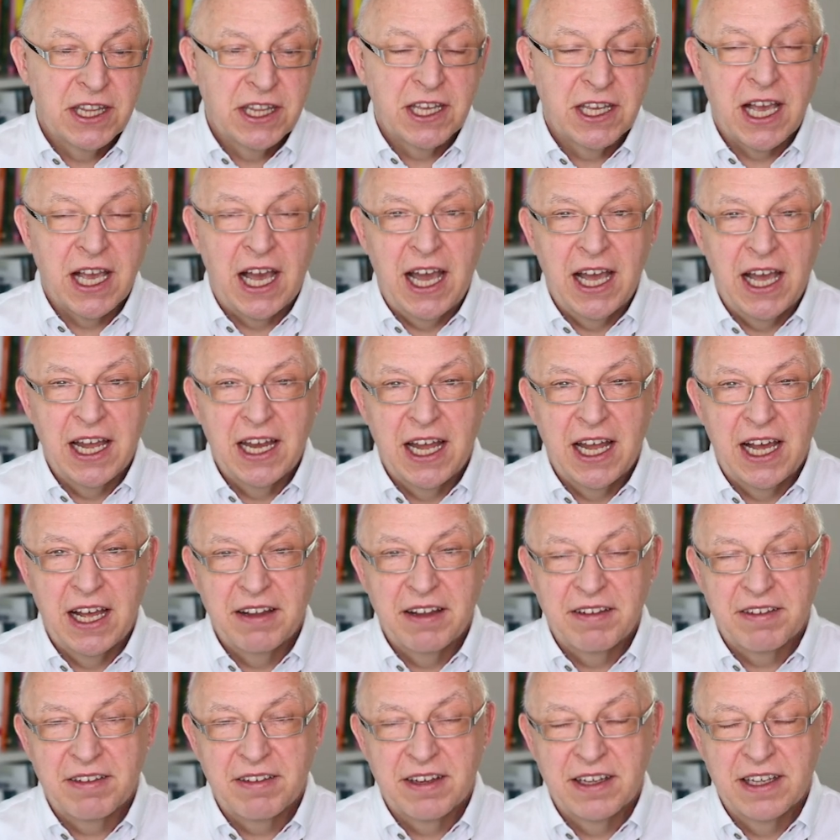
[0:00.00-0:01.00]
the
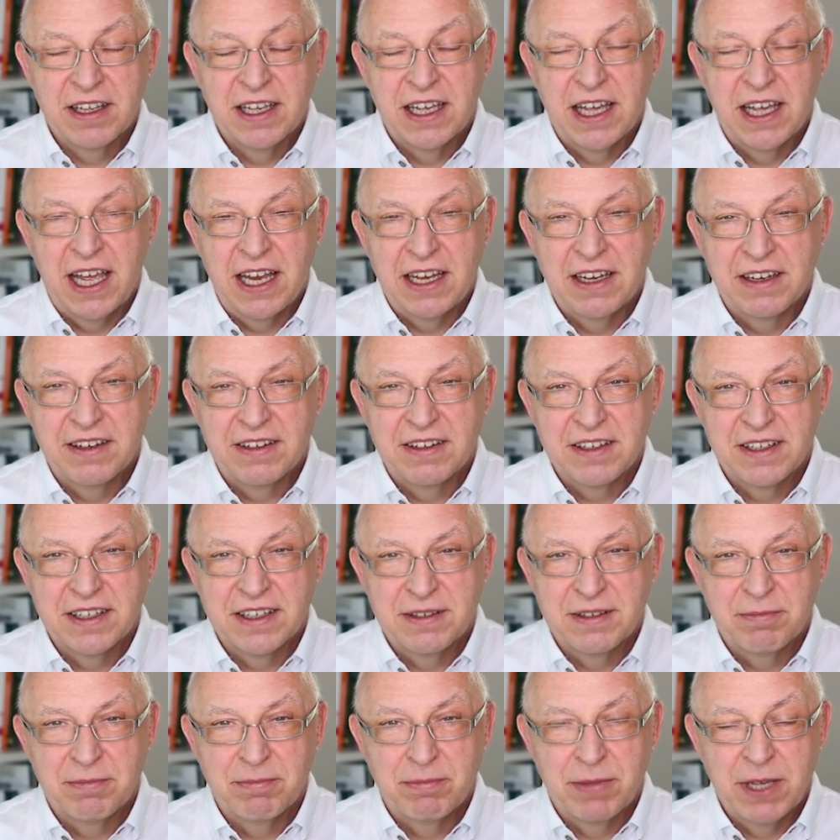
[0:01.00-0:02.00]
guidelines and
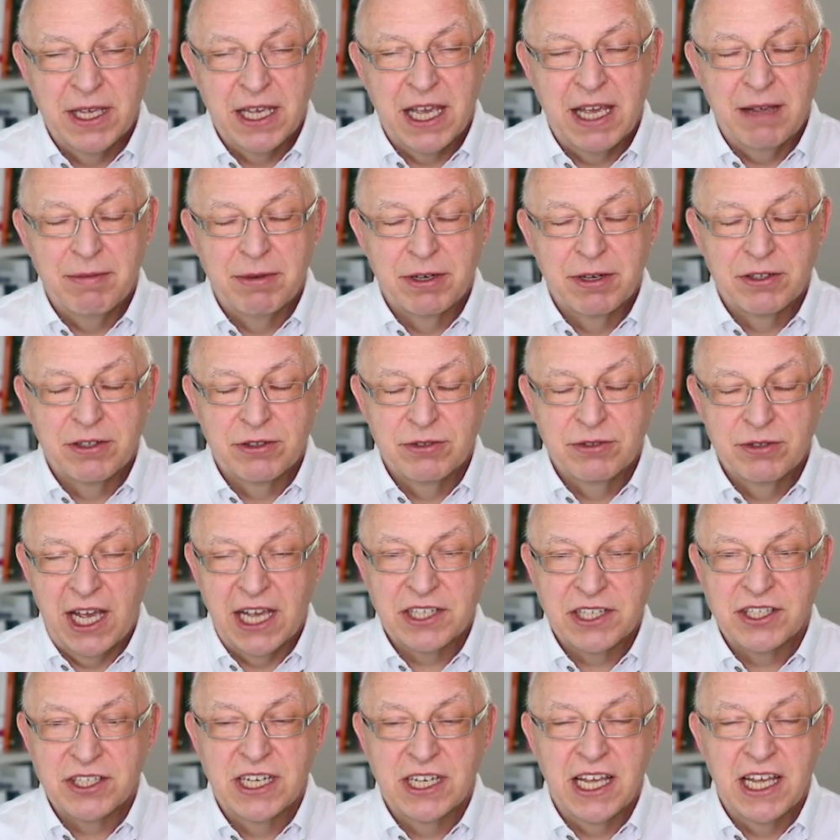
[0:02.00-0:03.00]
being able to
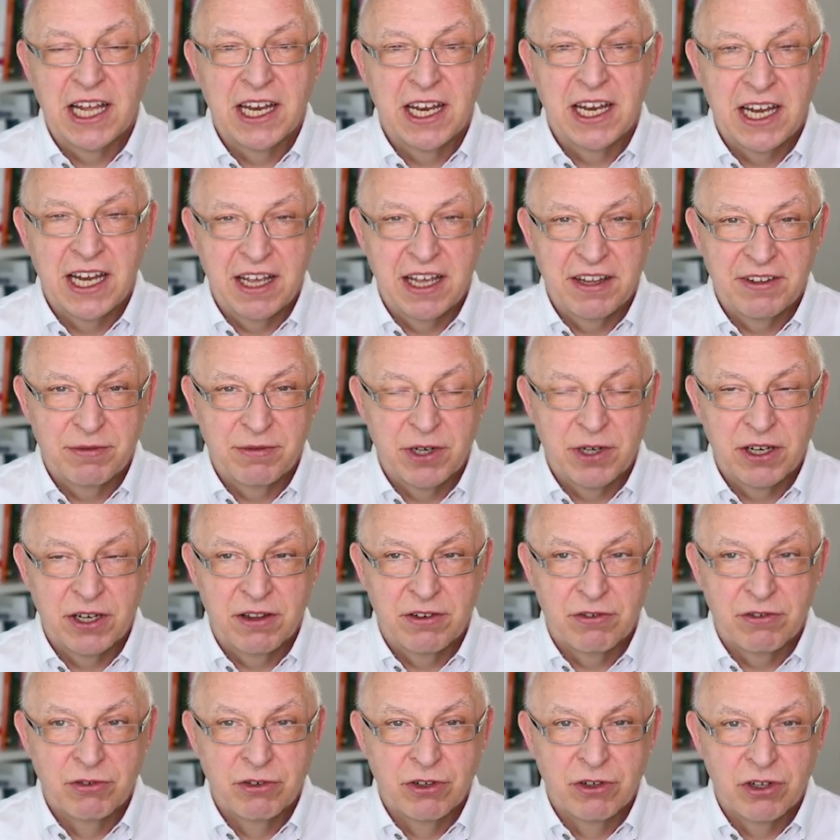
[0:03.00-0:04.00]
actually analyze where
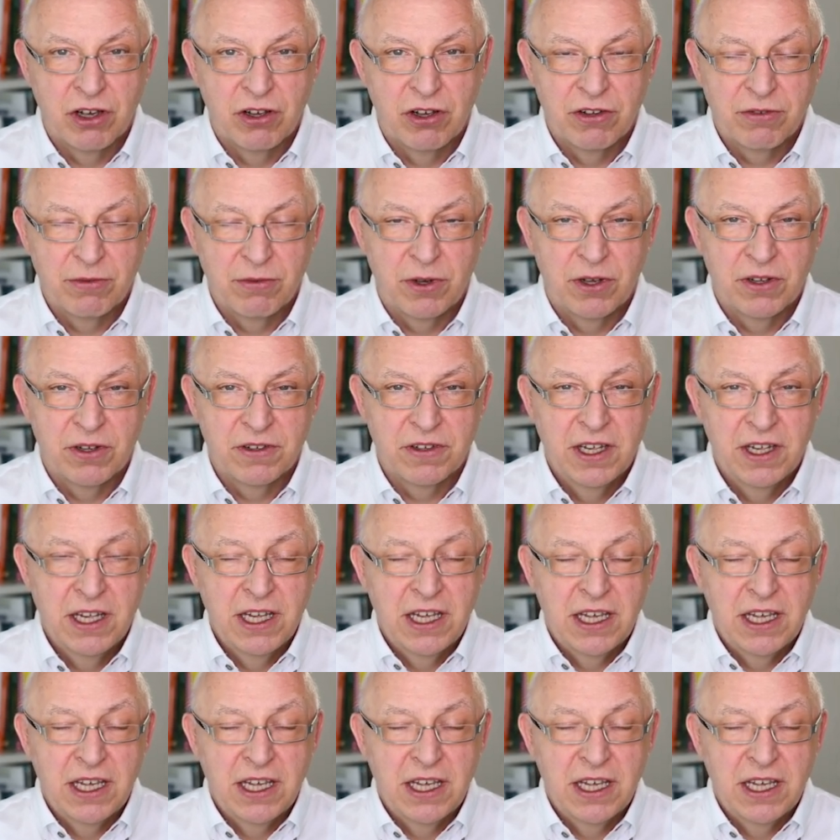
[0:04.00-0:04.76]
the root cause was.